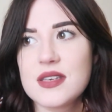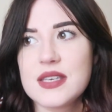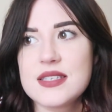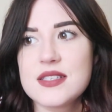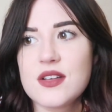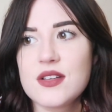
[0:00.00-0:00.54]
he
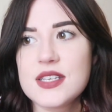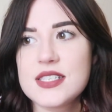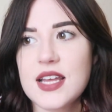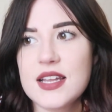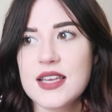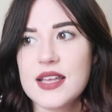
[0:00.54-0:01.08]
slowly
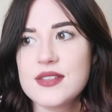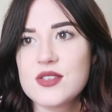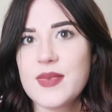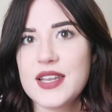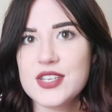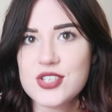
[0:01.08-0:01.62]
started getting
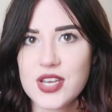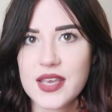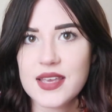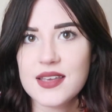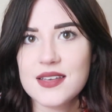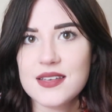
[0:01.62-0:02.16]
some
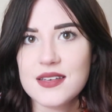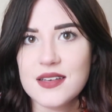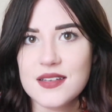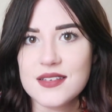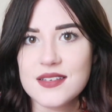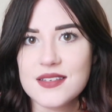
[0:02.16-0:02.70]
energy
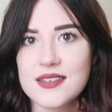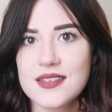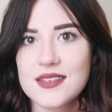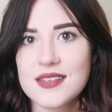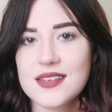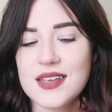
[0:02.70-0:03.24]
and
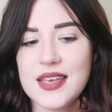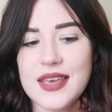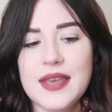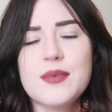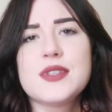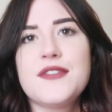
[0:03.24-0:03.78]

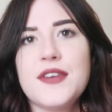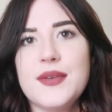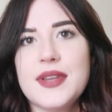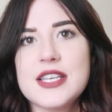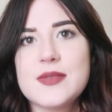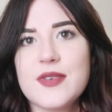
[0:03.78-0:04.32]
it was a few
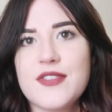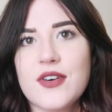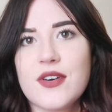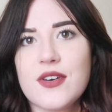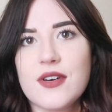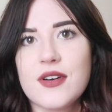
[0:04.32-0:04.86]
days
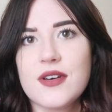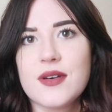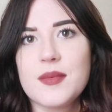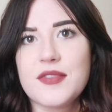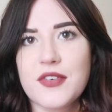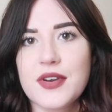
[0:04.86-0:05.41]
before
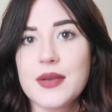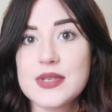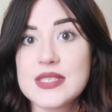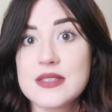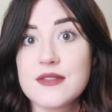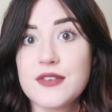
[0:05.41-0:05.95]
before he
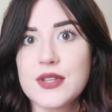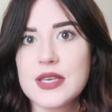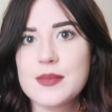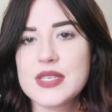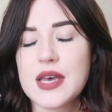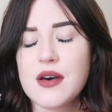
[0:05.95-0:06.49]
was fully
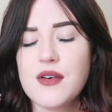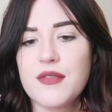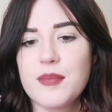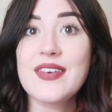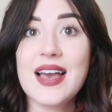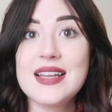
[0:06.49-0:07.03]
himself.
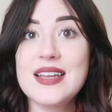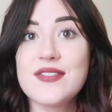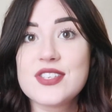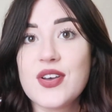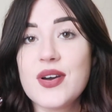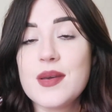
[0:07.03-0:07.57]
I never
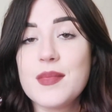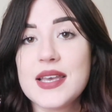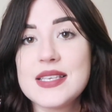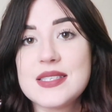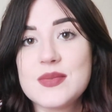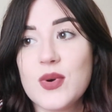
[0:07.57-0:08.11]
saw him at
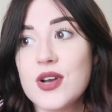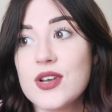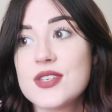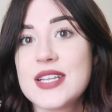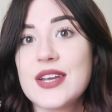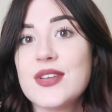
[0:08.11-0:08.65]
his
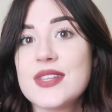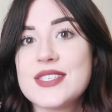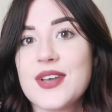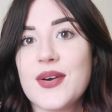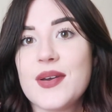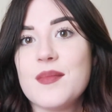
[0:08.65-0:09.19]
worst, I only
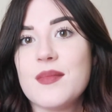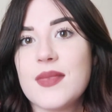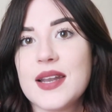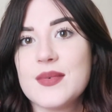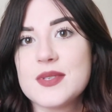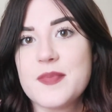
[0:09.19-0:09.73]
saw him
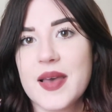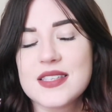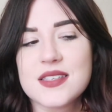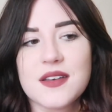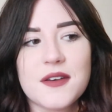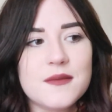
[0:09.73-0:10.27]
when he was
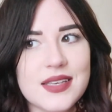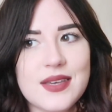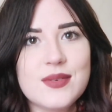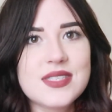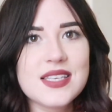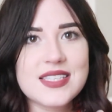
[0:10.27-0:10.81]
better. He
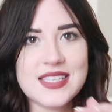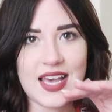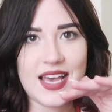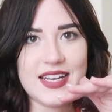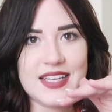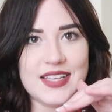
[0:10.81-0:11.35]
was this
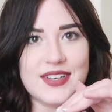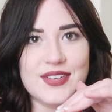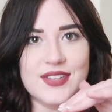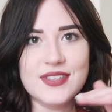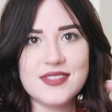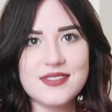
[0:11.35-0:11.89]
tiny
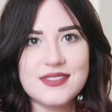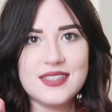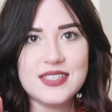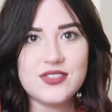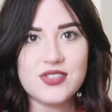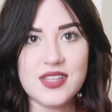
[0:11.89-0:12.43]
little,
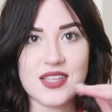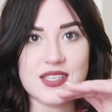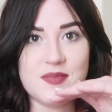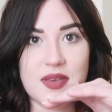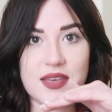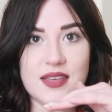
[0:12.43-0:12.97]
literally this
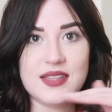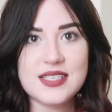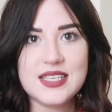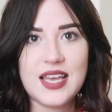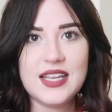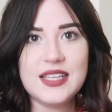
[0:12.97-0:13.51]
big, this
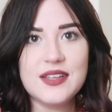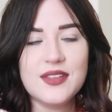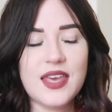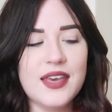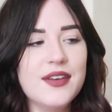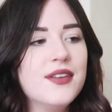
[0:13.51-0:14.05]
tiny little
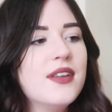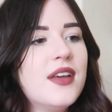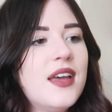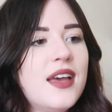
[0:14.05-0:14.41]
kitten